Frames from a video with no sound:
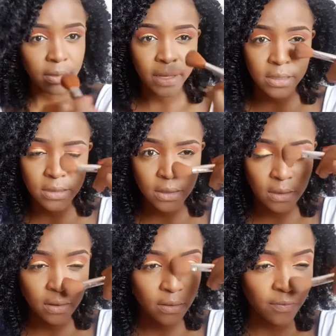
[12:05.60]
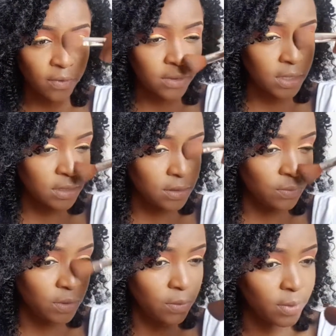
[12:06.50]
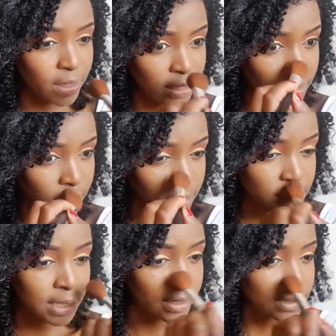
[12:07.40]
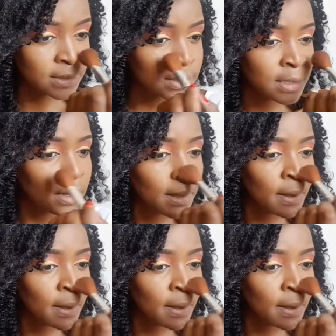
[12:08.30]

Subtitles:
that foundation. We don't want any harsh lines.